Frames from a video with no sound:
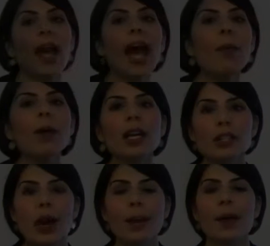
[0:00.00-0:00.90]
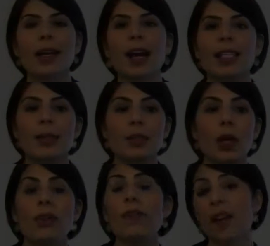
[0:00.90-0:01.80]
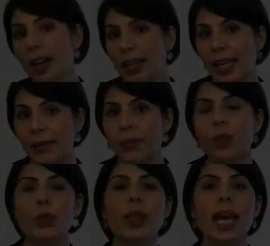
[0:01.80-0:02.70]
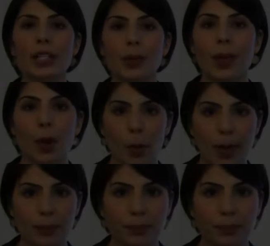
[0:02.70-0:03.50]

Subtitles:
And we're going to talk about a concept called funneling, which we'll get to in a moment.